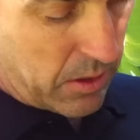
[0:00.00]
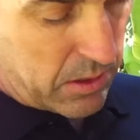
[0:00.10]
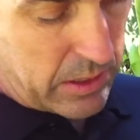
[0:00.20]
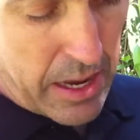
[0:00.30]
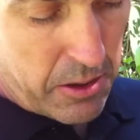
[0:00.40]

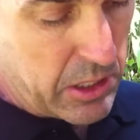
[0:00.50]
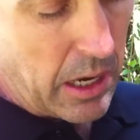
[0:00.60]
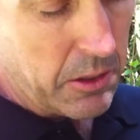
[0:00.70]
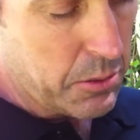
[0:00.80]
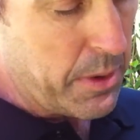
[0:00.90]
standard
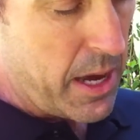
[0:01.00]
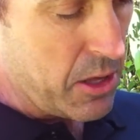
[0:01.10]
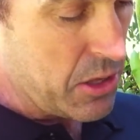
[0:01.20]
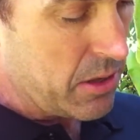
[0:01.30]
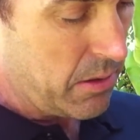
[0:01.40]
colored
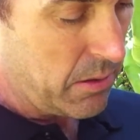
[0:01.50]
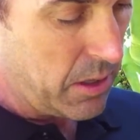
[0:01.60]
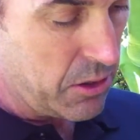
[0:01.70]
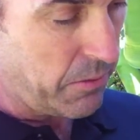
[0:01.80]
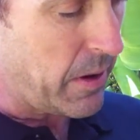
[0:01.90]
mesh,
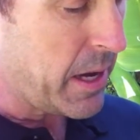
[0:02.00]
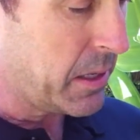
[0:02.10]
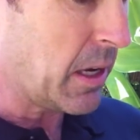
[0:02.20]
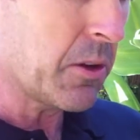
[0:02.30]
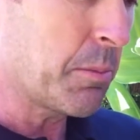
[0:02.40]

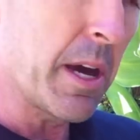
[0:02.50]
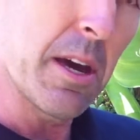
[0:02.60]
Ninja-fied colored